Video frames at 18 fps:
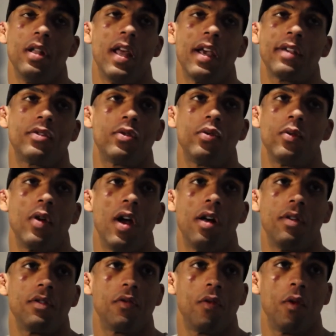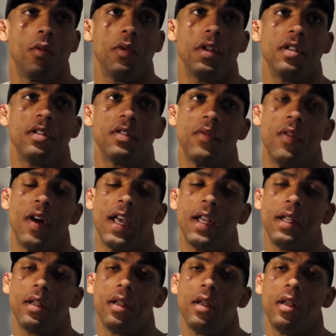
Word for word: fight. This fight,